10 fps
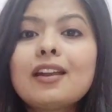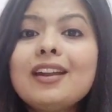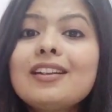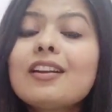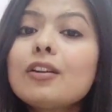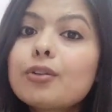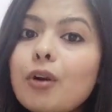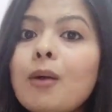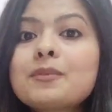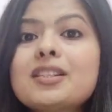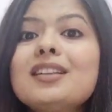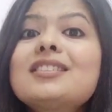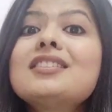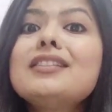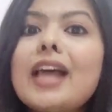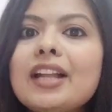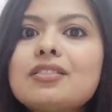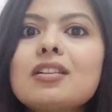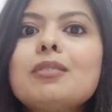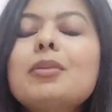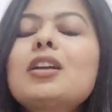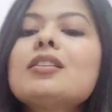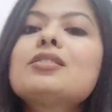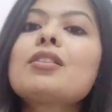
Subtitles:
It drops. It's natural because